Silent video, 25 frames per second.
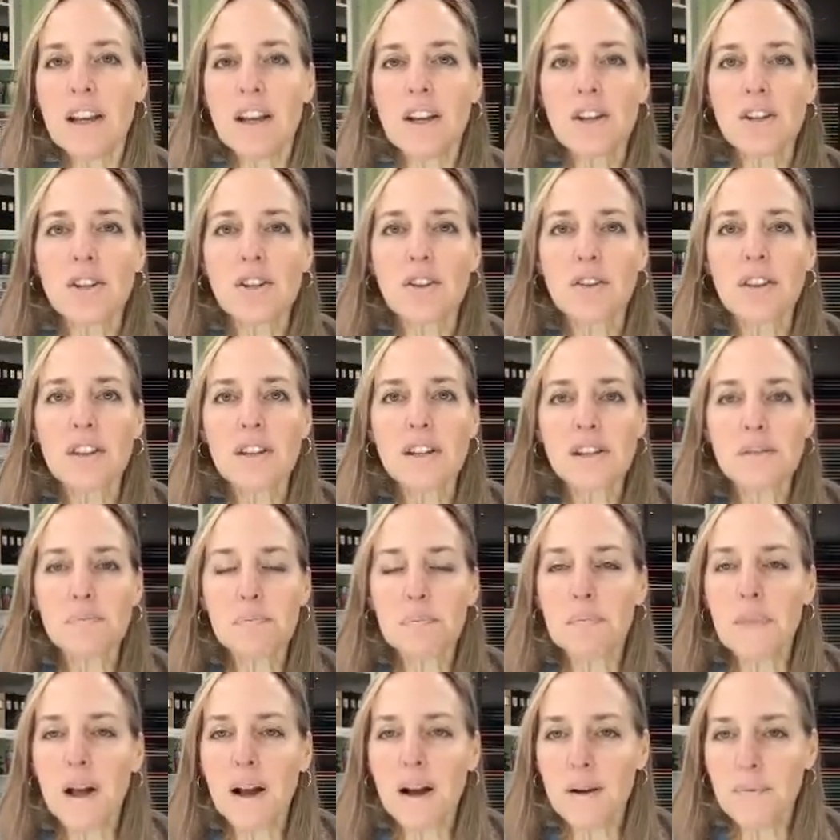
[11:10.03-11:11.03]
So this
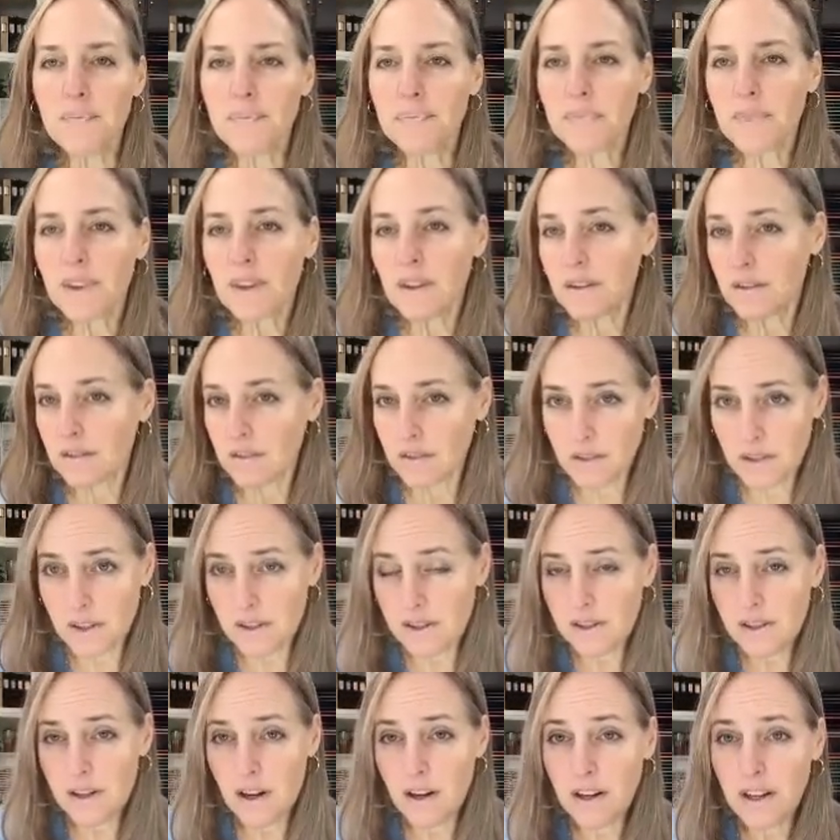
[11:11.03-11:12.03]

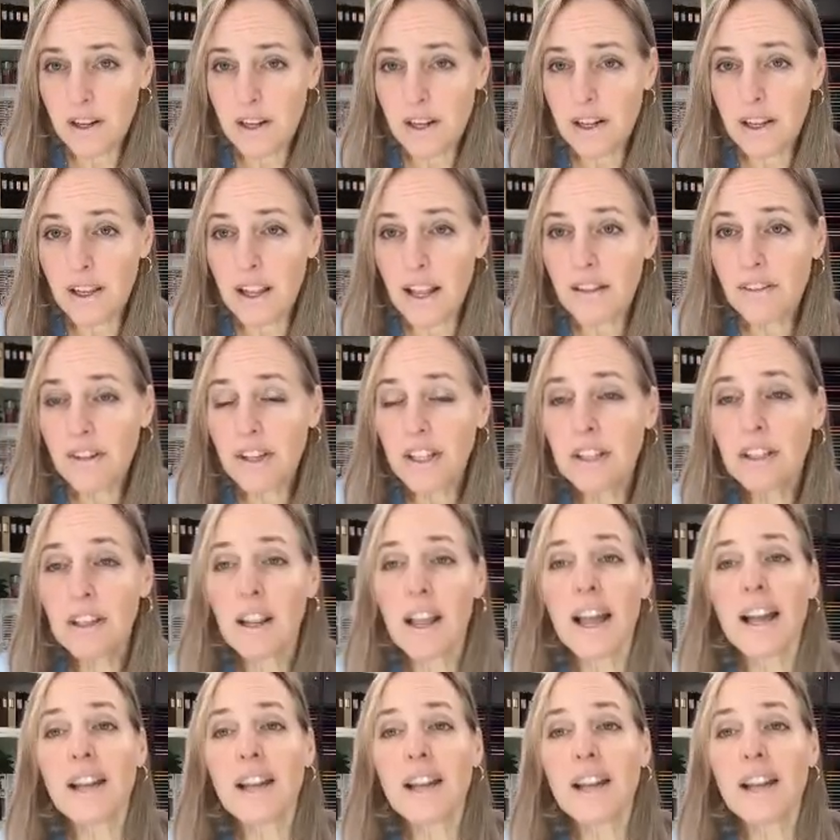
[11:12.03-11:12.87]
started at 11.